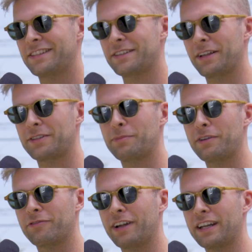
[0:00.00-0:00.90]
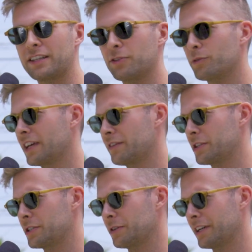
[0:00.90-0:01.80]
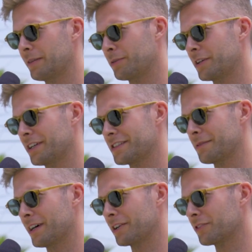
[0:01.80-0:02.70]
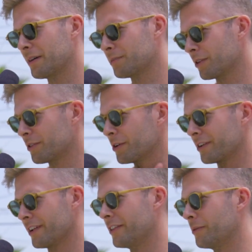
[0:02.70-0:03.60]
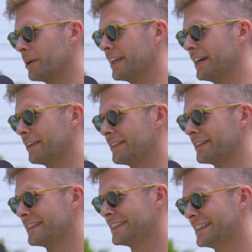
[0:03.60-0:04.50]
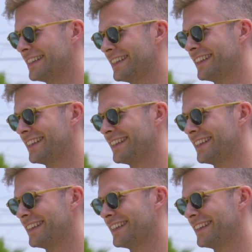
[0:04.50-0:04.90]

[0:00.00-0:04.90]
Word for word: It's a, it's a bit frightening. You really have to chew it up or else it might grab your throat on the way down. Okay, so that